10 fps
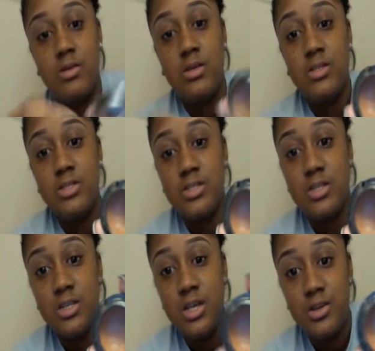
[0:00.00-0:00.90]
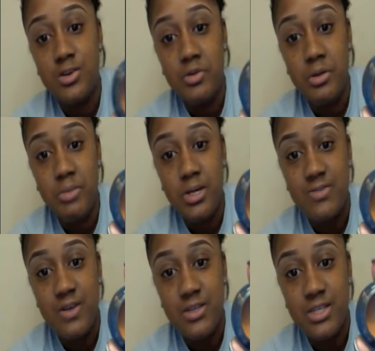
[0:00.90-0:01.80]
It's just another cream-based
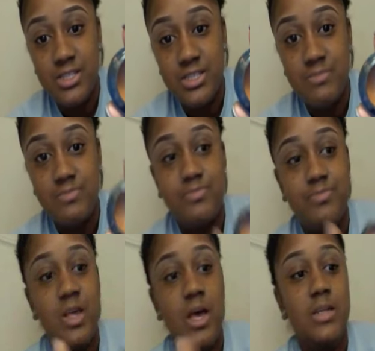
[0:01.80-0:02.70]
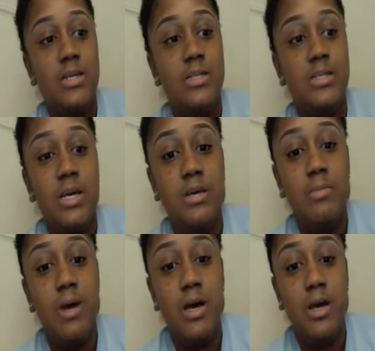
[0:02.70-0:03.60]
foundation. And I take
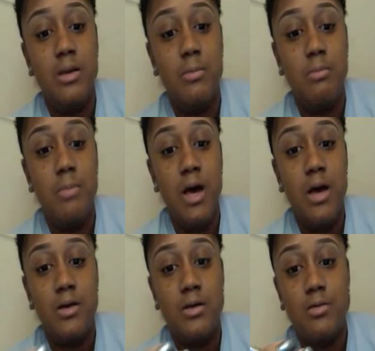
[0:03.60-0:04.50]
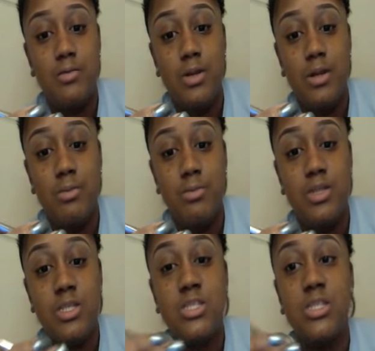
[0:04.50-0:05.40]
my MAC, what number?
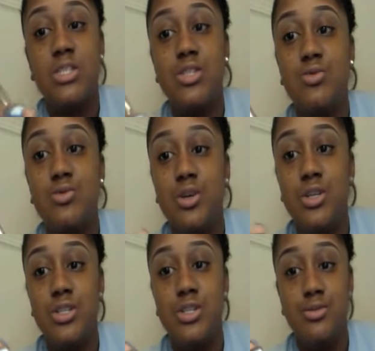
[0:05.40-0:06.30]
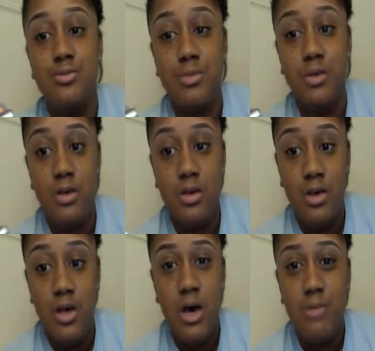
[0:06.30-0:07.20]
This is 232.
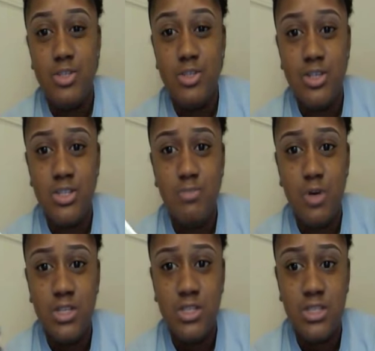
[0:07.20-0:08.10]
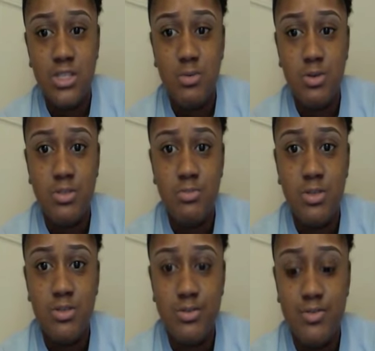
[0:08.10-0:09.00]
I'm sure this brush isn't supposed to be
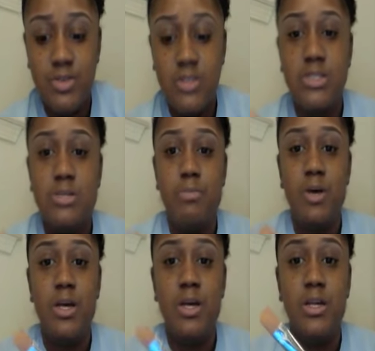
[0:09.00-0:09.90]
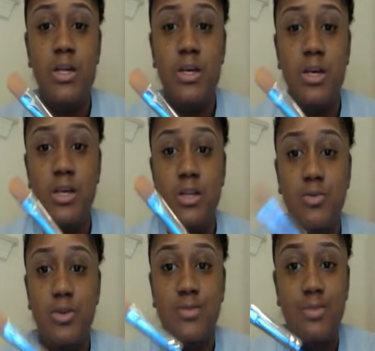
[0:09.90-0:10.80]
used for this, but again, it
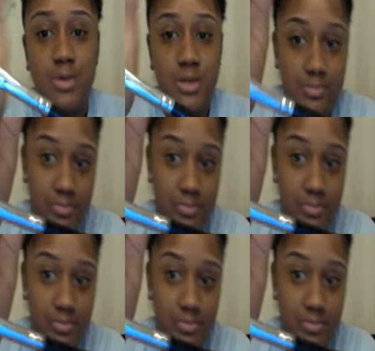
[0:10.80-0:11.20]
works for me.